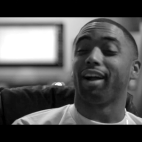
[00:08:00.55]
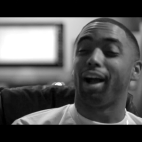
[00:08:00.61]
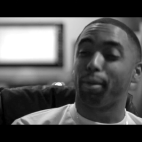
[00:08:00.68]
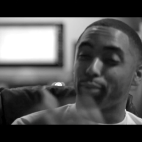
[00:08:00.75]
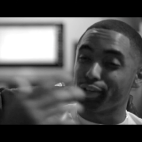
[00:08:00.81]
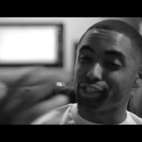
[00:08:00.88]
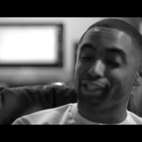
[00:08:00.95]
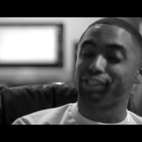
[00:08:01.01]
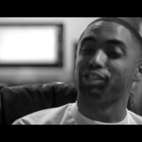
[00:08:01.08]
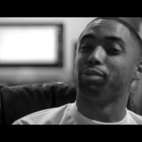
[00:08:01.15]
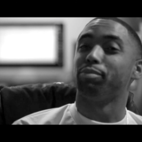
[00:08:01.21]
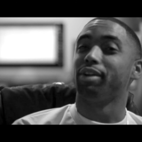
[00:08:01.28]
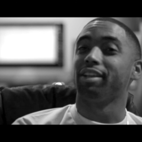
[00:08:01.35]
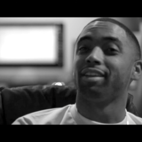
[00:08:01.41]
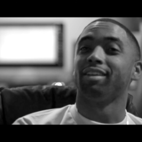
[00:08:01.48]
I appreciate your
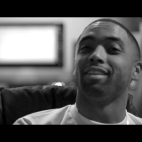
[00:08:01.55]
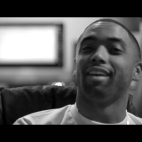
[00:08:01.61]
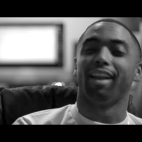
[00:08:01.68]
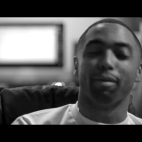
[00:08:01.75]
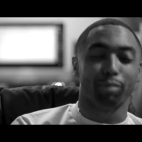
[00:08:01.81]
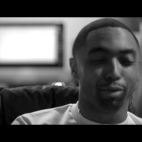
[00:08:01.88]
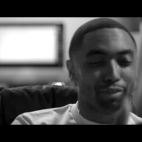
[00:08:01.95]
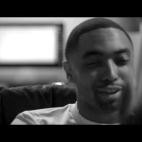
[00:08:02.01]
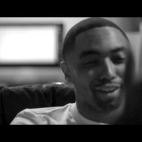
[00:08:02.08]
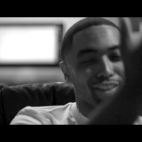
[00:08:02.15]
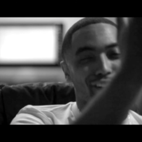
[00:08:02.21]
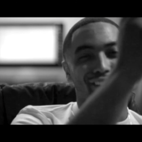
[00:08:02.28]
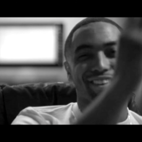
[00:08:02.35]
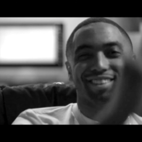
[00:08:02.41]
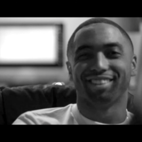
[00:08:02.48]
opinion, and I'm moving
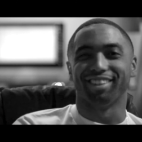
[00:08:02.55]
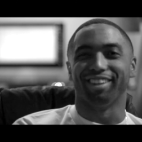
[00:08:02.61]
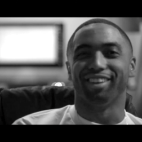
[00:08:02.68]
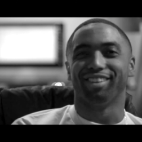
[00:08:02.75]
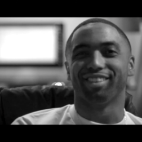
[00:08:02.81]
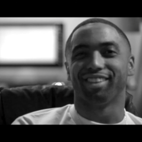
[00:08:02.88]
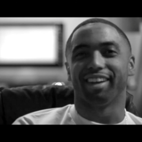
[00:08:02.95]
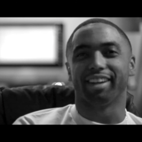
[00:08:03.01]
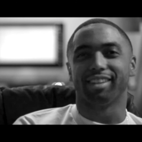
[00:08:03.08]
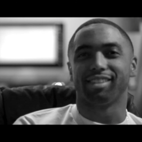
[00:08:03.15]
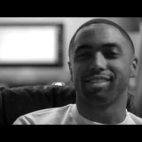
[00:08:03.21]
along, Like,